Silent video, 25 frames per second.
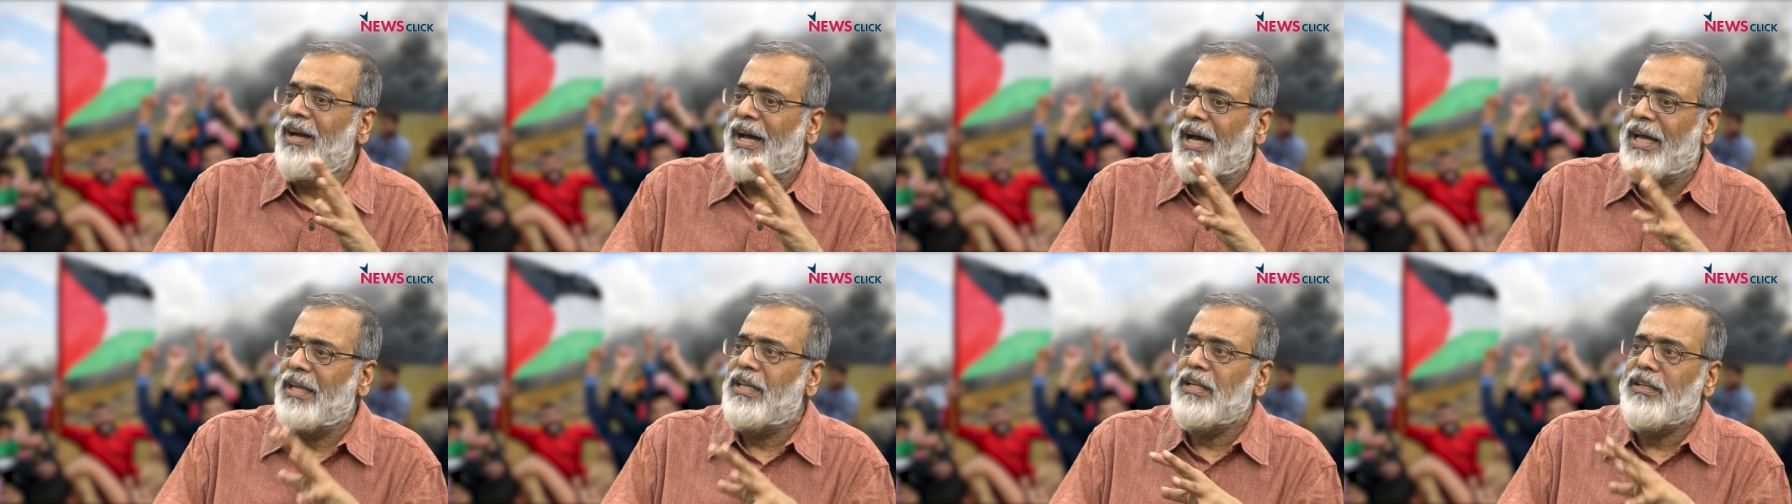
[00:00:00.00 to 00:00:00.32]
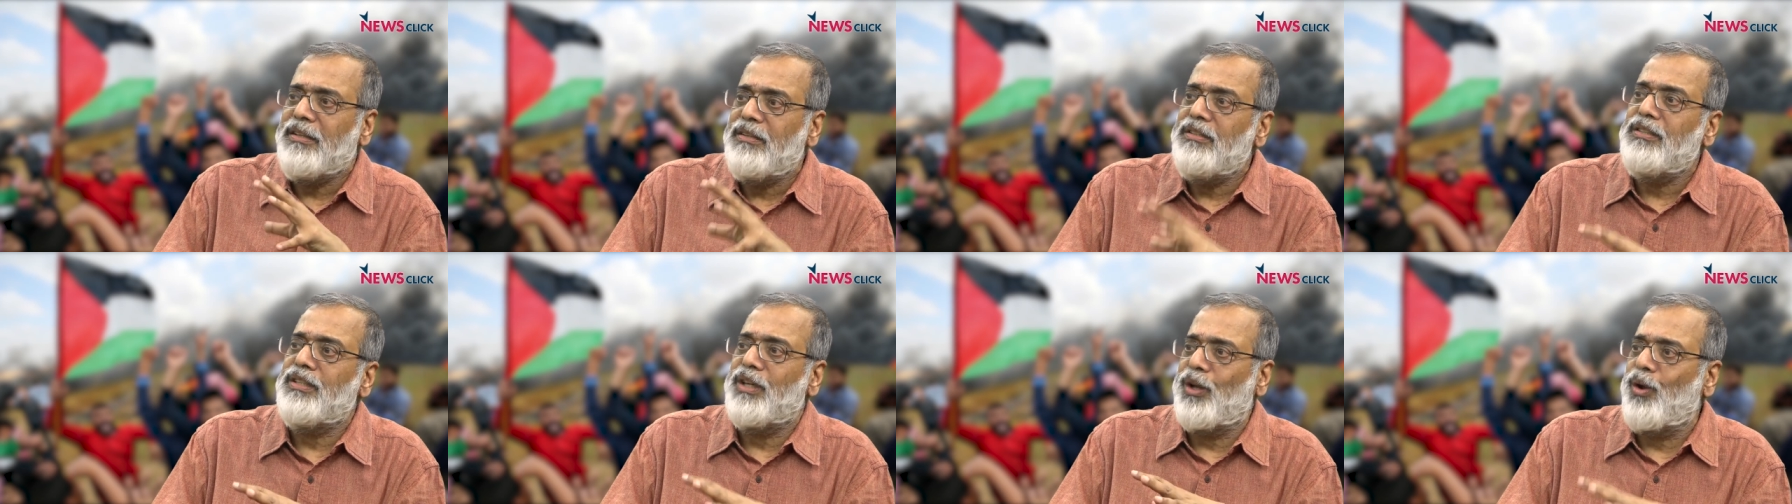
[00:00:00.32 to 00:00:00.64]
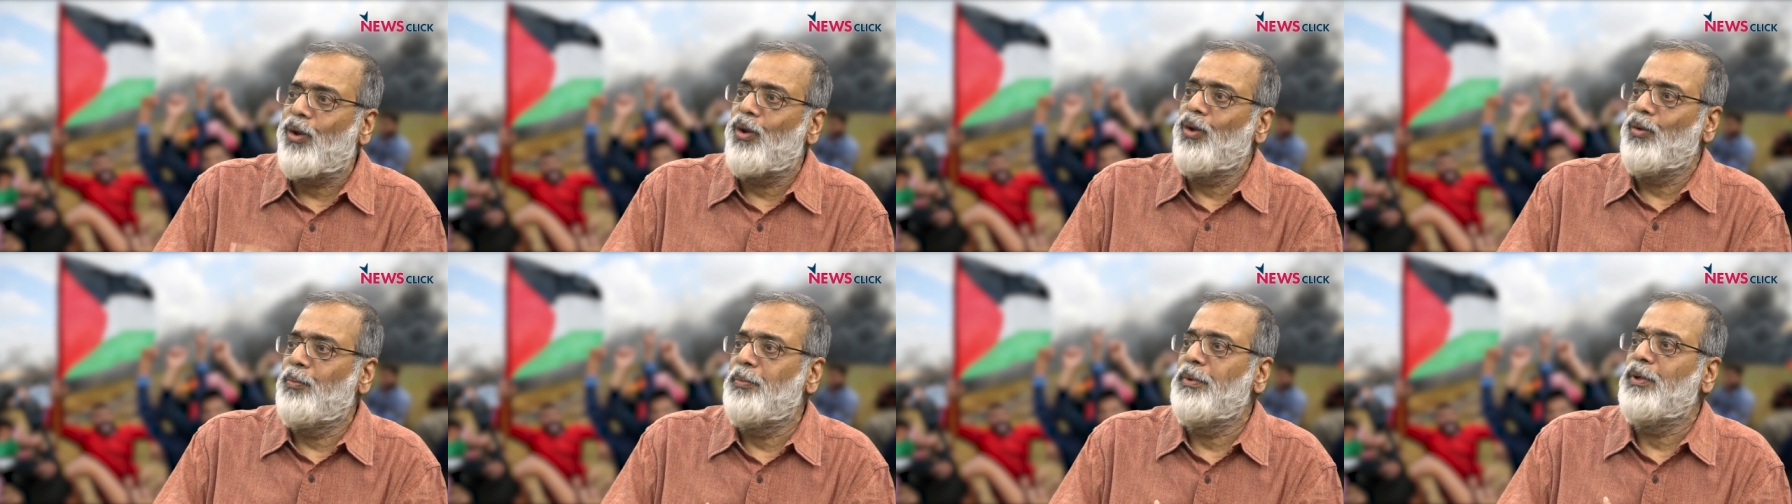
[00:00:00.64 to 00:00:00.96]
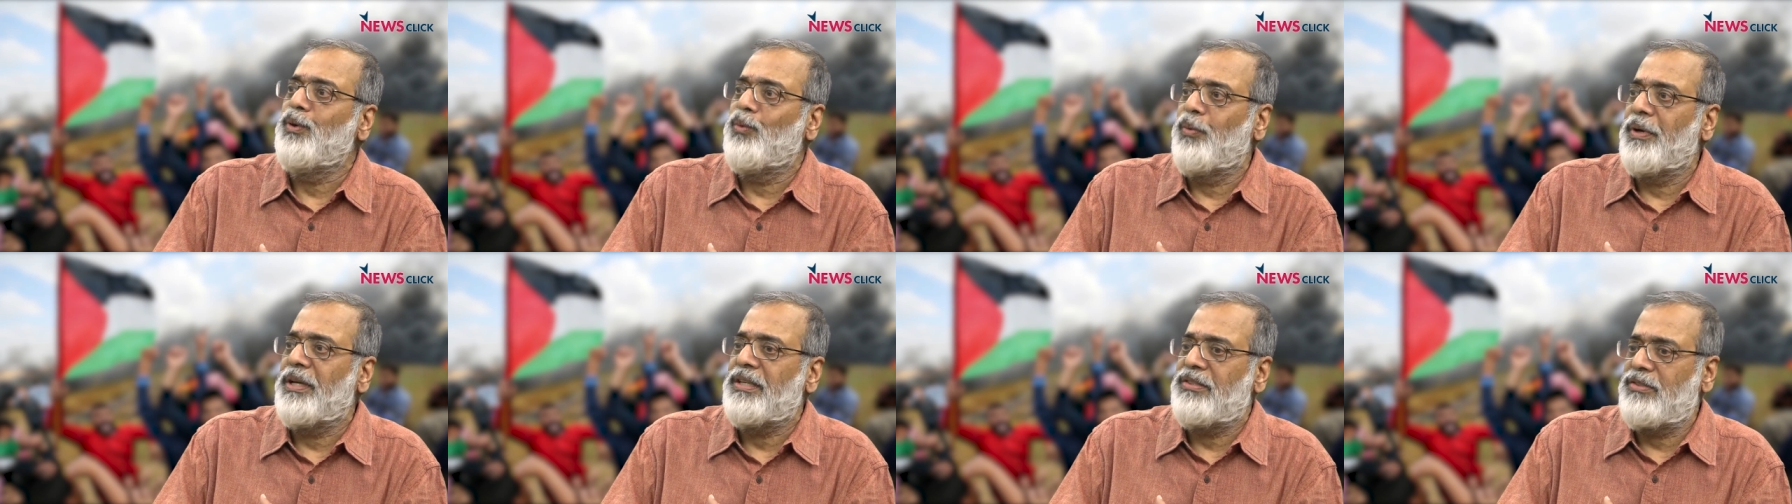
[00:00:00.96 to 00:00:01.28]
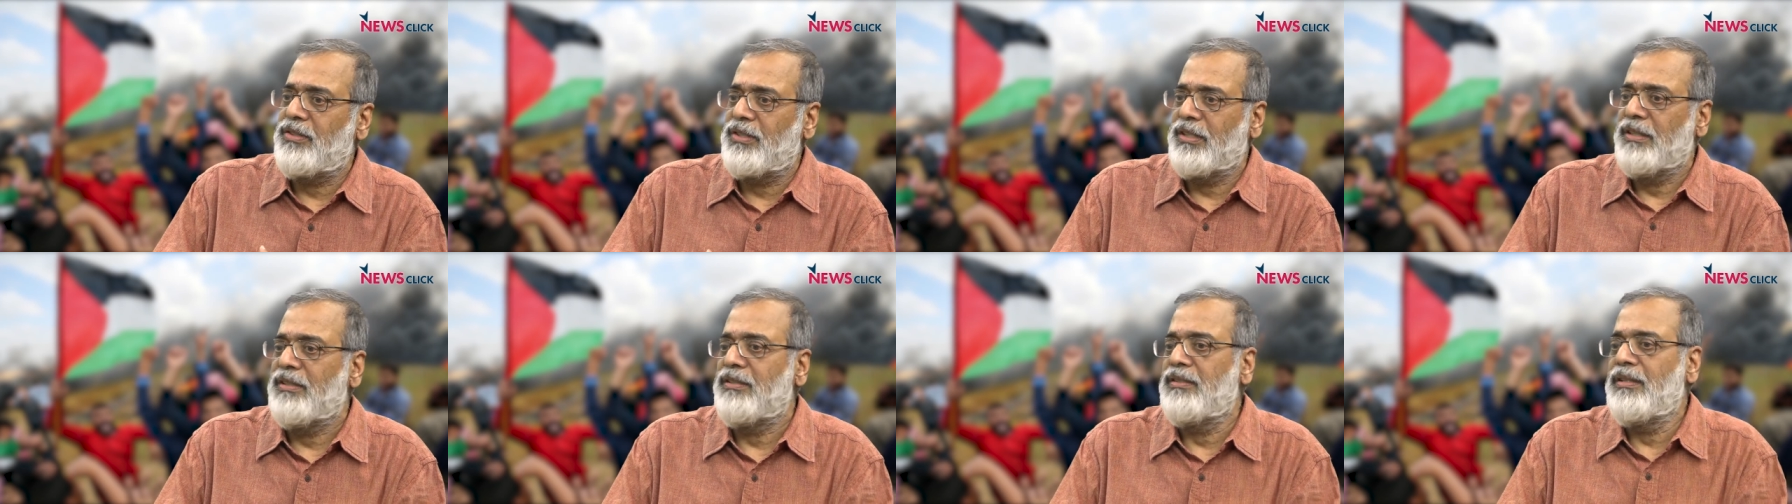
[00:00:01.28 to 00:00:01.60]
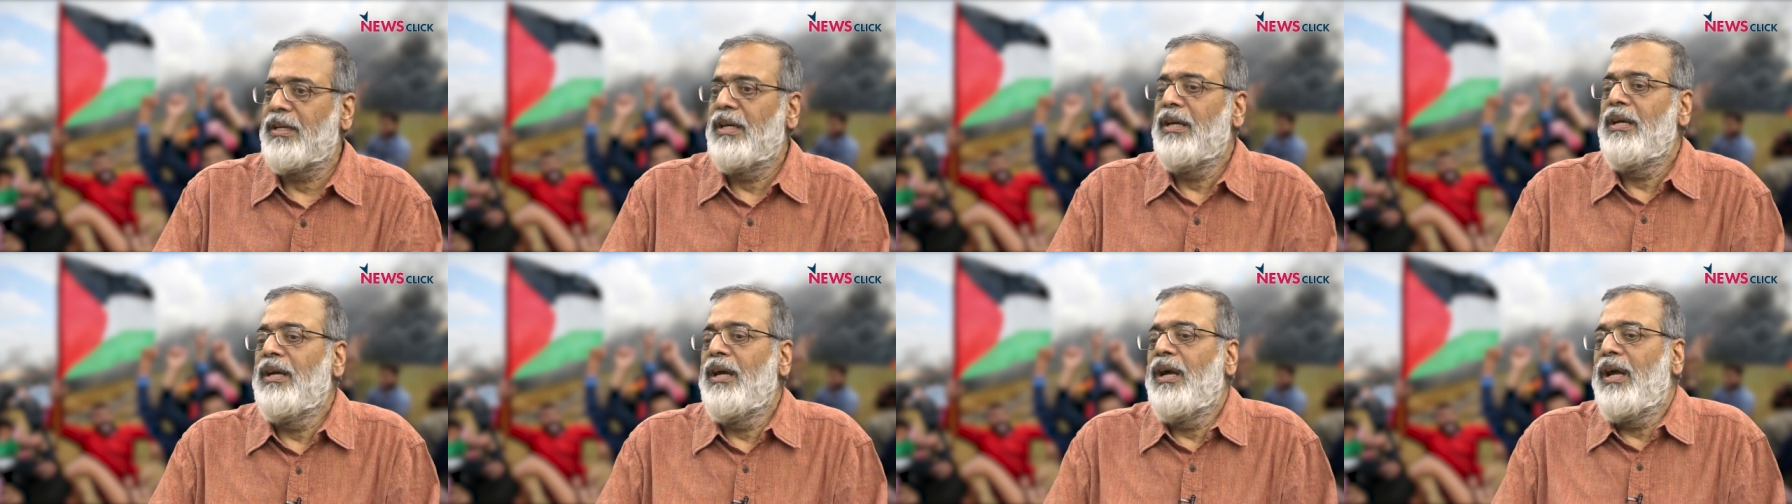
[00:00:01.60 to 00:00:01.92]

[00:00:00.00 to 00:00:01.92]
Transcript: I think these are all open questions.